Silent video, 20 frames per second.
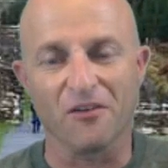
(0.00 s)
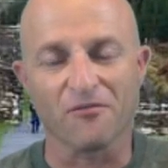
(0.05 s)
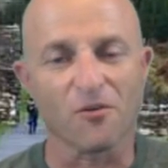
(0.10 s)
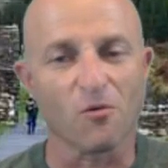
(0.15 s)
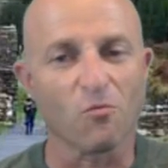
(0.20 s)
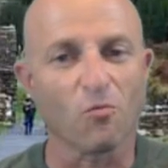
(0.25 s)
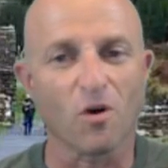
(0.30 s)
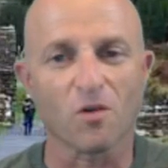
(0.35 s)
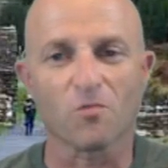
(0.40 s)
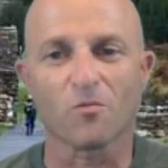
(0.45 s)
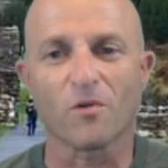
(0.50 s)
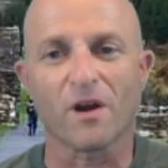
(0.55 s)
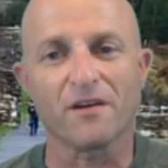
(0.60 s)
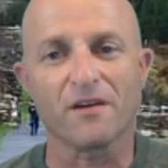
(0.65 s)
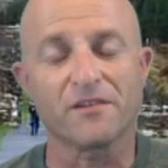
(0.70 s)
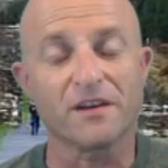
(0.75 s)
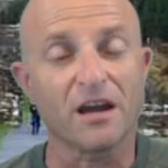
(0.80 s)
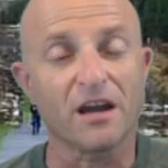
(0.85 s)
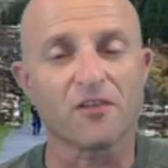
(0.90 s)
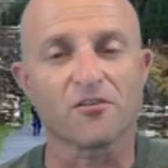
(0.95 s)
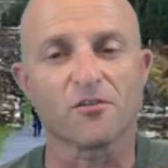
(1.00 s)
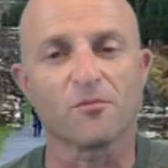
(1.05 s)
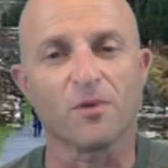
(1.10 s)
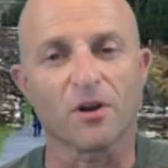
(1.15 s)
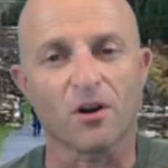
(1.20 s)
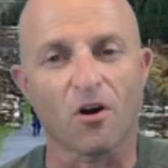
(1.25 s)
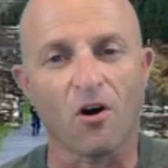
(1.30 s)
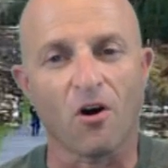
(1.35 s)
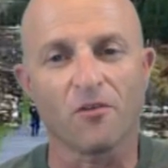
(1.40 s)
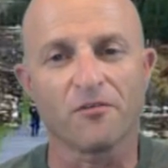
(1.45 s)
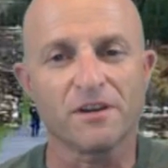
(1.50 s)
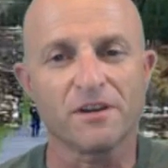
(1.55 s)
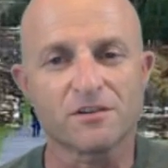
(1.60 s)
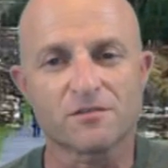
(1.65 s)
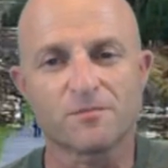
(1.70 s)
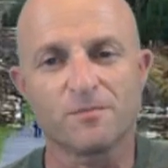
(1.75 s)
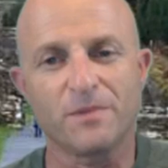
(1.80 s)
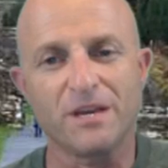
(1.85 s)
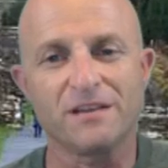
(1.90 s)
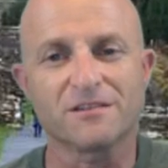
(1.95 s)
from one way or the other, but all
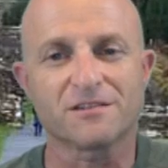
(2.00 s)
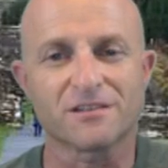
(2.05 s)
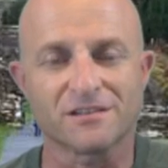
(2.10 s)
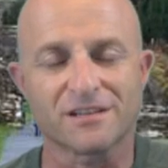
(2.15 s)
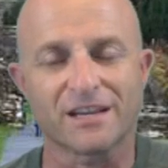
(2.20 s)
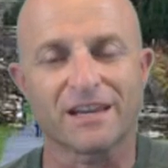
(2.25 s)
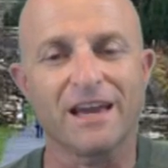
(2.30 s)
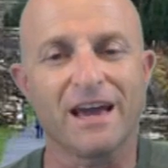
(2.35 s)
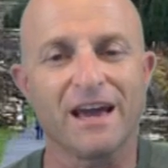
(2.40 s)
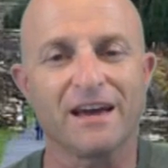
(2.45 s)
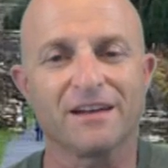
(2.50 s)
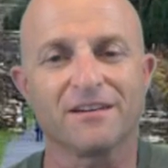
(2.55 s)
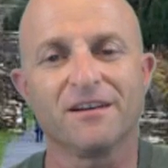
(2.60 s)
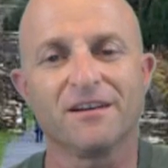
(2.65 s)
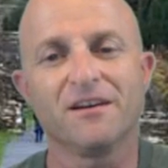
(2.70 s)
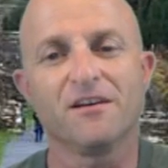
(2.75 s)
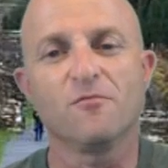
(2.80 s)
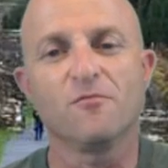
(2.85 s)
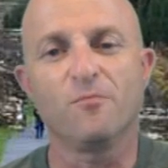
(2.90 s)
these pieces, again,